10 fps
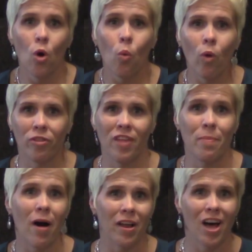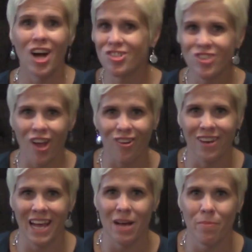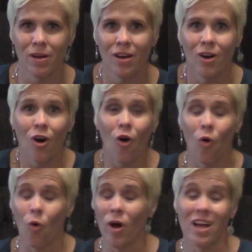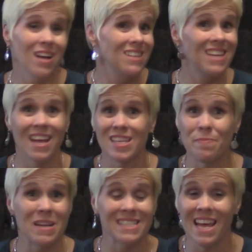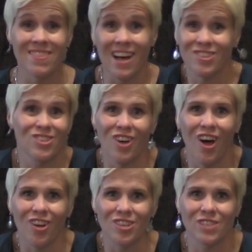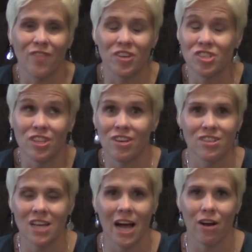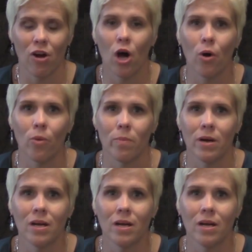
whether they bought a $100 lamp or spent $10,000 furnishing their entire home.